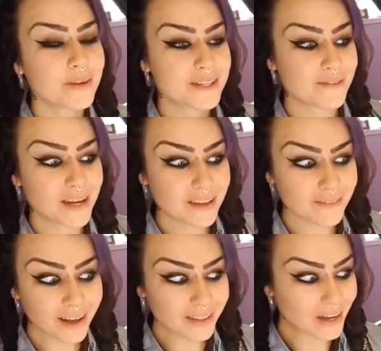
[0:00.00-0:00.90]
Which, if any
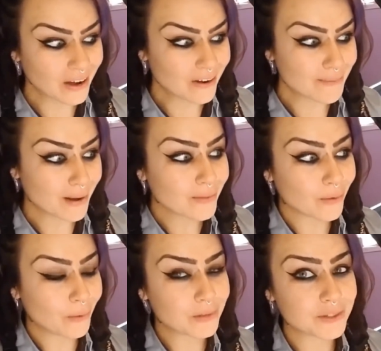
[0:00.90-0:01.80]
of y'all know about
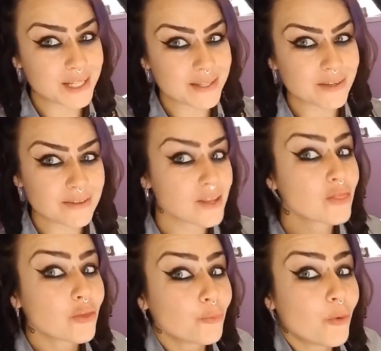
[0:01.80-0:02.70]
the older diesels,
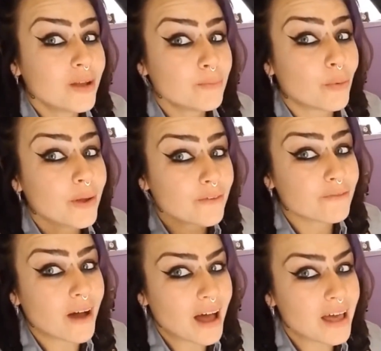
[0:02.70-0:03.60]
the
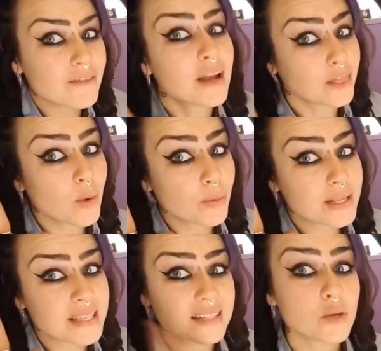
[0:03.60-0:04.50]
1.5, not the
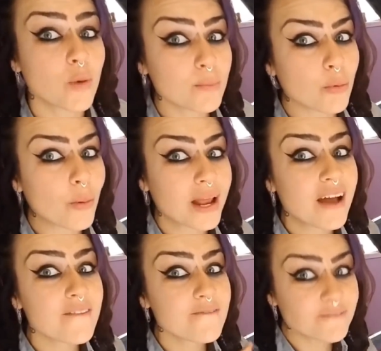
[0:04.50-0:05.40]
1.6, the
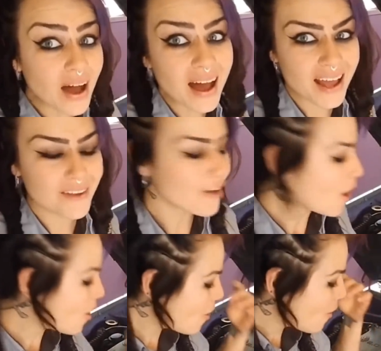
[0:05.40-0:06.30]
1.5
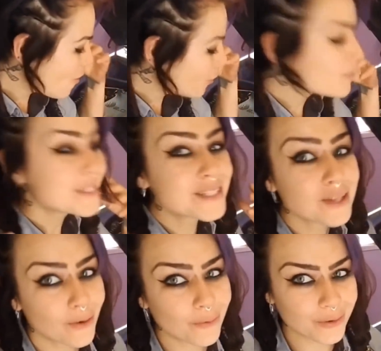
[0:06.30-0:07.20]
was a
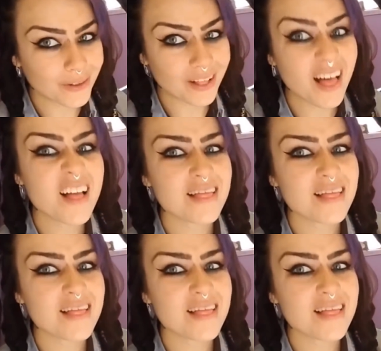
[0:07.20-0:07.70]
total